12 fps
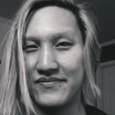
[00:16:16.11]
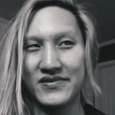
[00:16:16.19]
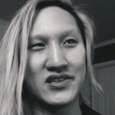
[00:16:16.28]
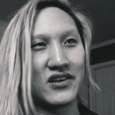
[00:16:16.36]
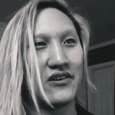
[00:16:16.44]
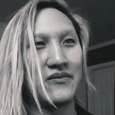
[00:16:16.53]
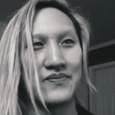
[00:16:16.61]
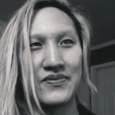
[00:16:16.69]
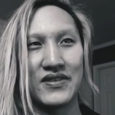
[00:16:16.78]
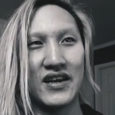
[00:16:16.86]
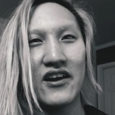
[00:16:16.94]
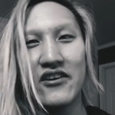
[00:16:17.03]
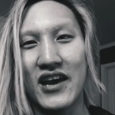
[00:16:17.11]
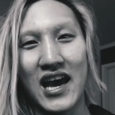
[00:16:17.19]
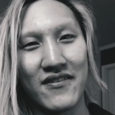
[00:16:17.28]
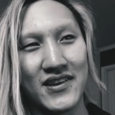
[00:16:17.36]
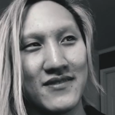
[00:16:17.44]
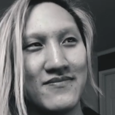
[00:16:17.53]
So there you
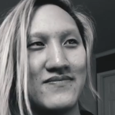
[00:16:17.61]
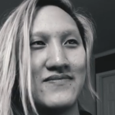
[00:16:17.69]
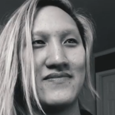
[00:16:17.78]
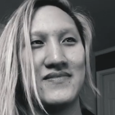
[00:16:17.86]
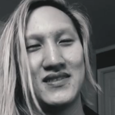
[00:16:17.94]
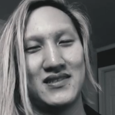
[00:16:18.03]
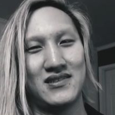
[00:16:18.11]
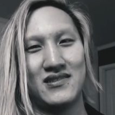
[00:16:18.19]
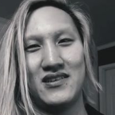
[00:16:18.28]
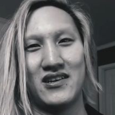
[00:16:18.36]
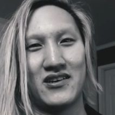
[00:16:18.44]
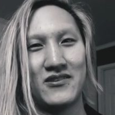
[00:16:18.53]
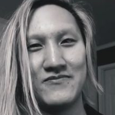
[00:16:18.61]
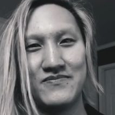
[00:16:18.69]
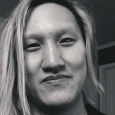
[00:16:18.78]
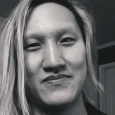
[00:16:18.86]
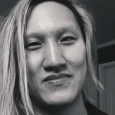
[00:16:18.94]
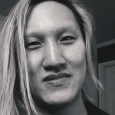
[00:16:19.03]
have it. You know,
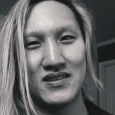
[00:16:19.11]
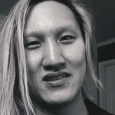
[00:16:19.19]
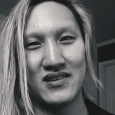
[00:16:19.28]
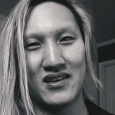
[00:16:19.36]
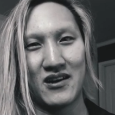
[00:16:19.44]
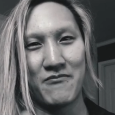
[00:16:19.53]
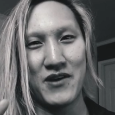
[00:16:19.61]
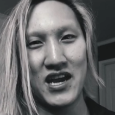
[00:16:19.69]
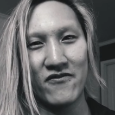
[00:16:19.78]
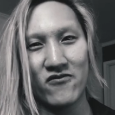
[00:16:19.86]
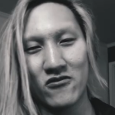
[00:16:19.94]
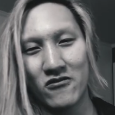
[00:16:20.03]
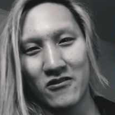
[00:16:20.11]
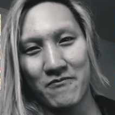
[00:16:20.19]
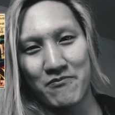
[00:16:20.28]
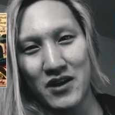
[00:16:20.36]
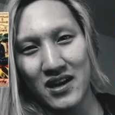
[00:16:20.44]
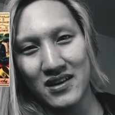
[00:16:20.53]
a bang for a
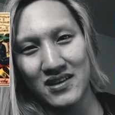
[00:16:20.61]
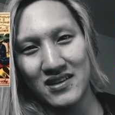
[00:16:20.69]
buck.